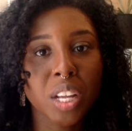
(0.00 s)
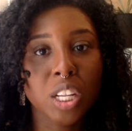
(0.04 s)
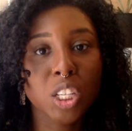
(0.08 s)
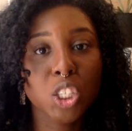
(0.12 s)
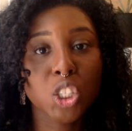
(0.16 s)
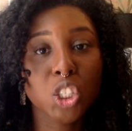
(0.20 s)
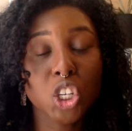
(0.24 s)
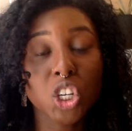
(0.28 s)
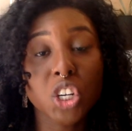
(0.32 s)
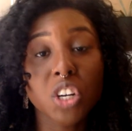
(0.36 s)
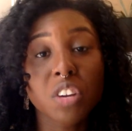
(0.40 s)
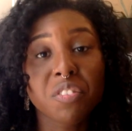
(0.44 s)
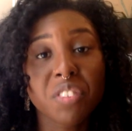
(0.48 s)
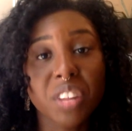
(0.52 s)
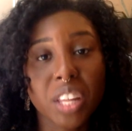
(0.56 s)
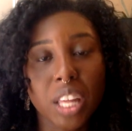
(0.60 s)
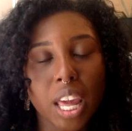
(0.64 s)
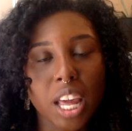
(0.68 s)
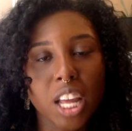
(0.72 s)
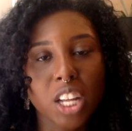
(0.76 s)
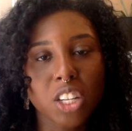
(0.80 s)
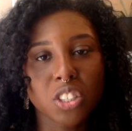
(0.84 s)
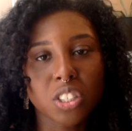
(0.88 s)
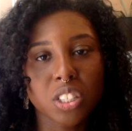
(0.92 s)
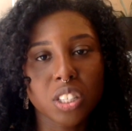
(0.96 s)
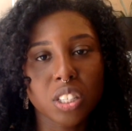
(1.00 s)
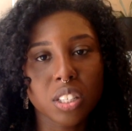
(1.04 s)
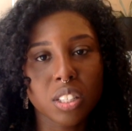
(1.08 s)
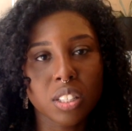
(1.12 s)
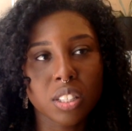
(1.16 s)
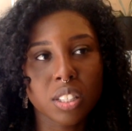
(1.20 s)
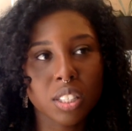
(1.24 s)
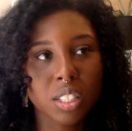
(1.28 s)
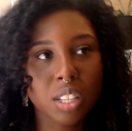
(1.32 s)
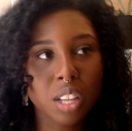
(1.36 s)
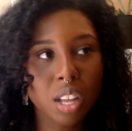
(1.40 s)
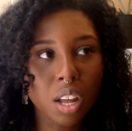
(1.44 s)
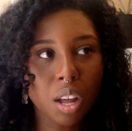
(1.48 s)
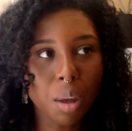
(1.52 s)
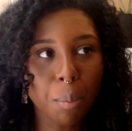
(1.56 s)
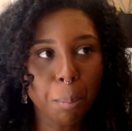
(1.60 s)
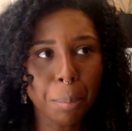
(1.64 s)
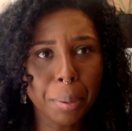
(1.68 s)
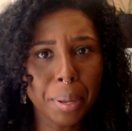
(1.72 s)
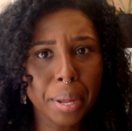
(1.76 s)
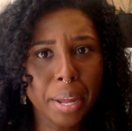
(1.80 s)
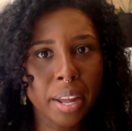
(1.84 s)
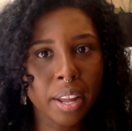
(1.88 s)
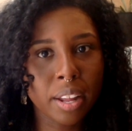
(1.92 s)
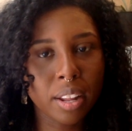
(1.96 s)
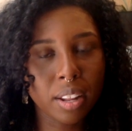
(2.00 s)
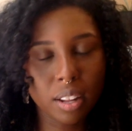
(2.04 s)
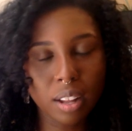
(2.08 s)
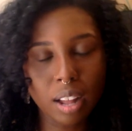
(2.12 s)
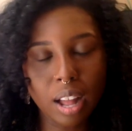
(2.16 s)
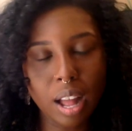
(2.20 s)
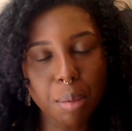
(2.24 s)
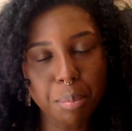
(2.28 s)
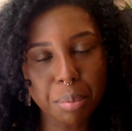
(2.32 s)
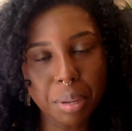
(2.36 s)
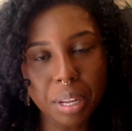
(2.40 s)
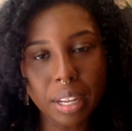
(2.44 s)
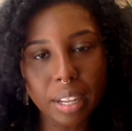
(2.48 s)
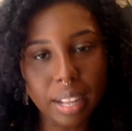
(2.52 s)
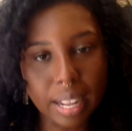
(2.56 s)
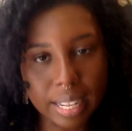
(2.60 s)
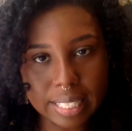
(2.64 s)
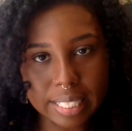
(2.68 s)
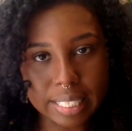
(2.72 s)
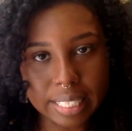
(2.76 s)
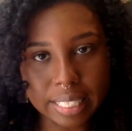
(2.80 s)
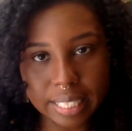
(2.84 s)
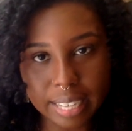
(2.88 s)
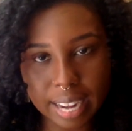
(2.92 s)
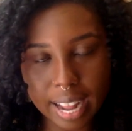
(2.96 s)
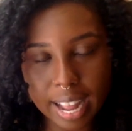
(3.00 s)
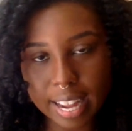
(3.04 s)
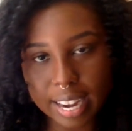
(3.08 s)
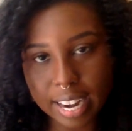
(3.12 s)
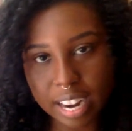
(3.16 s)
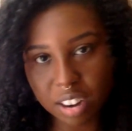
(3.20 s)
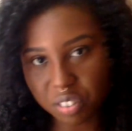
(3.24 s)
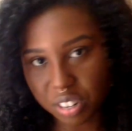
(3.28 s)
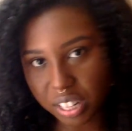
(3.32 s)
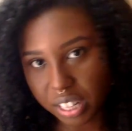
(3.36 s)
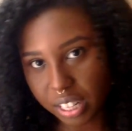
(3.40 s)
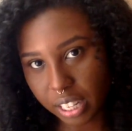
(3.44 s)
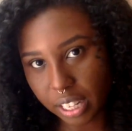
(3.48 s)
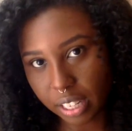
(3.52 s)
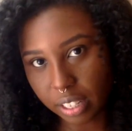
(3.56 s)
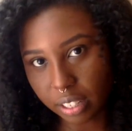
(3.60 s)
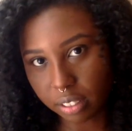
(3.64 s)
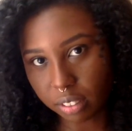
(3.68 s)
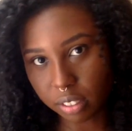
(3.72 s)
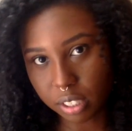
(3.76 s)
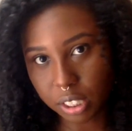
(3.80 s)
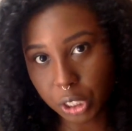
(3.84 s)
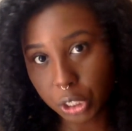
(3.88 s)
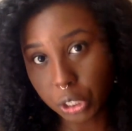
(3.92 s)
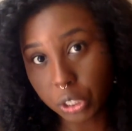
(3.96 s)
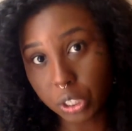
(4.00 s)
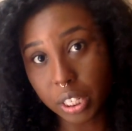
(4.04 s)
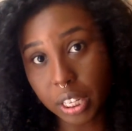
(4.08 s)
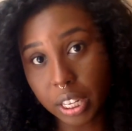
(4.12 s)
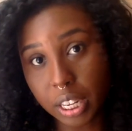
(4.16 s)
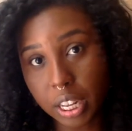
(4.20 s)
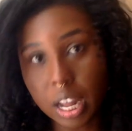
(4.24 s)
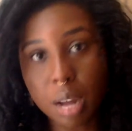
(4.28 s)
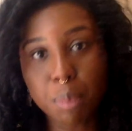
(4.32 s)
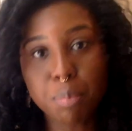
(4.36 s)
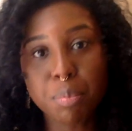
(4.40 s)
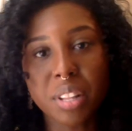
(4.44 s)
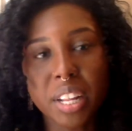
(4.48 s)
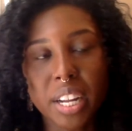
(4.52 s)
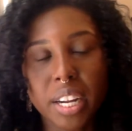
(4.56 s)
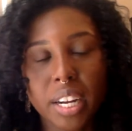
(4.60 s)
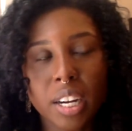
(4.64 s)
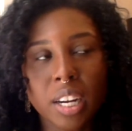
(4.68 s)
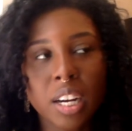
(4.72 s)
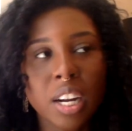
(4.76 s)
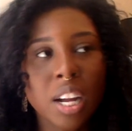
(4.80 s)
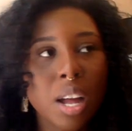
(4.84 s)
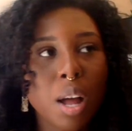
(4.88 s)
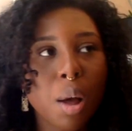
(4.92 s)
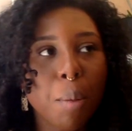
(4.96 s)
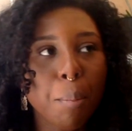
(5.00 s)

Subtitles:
certifications. But I mean, I did. I had everything clearly up there.